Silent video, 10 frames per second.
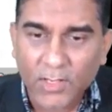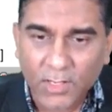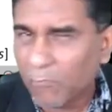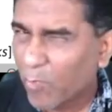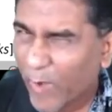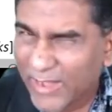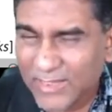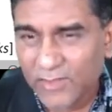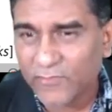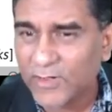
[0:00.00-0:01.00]
1
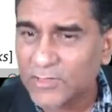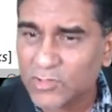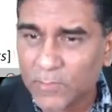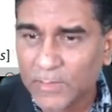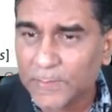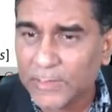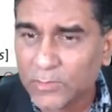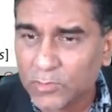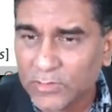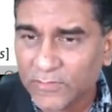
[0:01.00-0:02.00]
difference or maybe
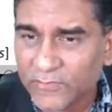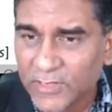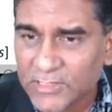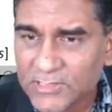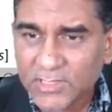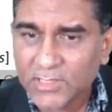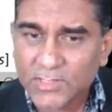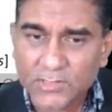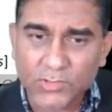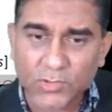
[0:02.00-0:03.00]
2 difference.
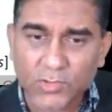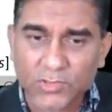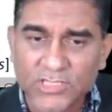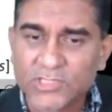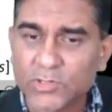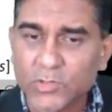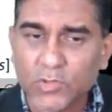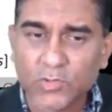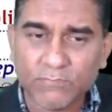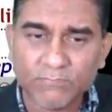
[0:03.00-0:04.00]
So these
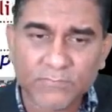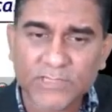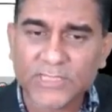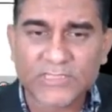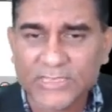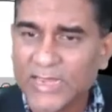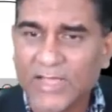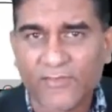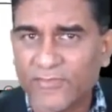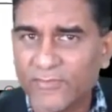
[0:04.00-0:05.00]
2 is
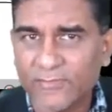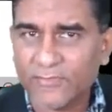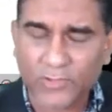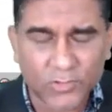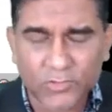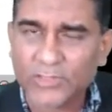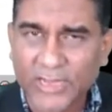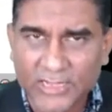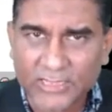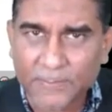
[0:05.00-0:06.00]
enough for you to
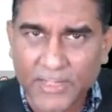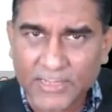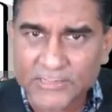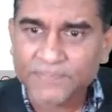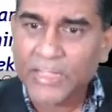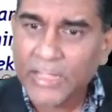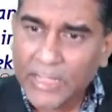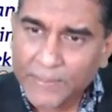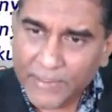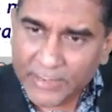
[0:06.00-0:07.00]
get the marks.
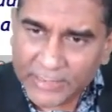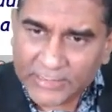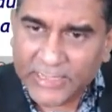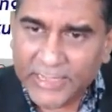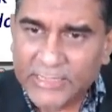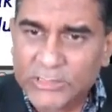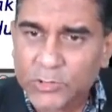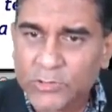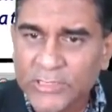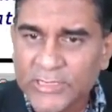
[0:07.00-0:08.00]
But in case
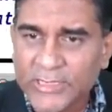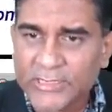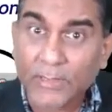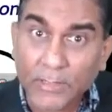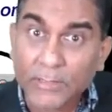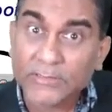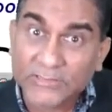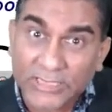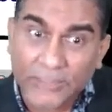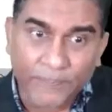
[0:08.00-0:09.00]
you need it,
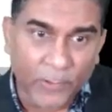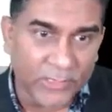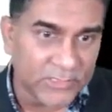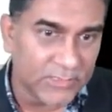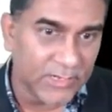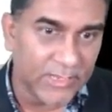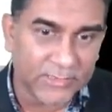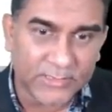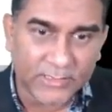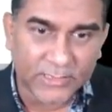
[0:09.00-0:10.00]
3 points. And I
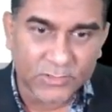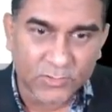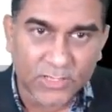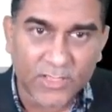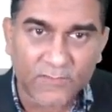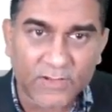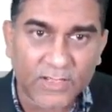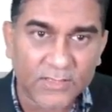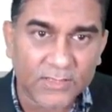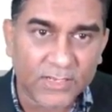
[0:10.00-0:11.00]
think I should have
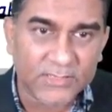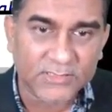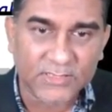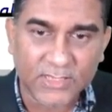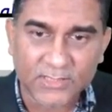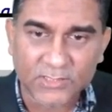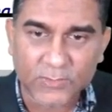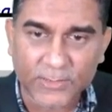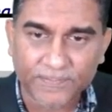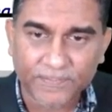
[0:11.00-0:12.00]
another answer. Yeah, this
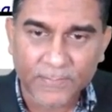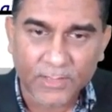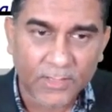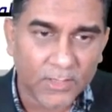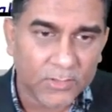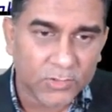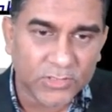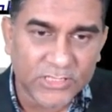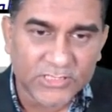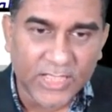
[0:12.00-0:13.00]
one. So
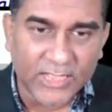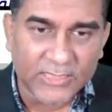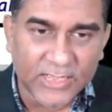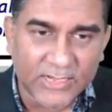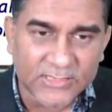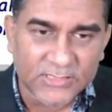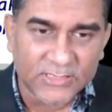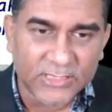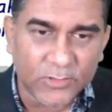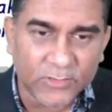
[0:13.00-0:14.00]
this is the other answer
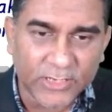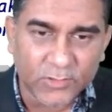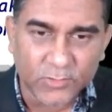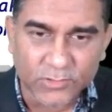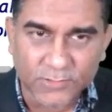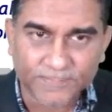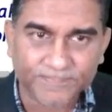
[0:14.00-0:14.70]
that you can use.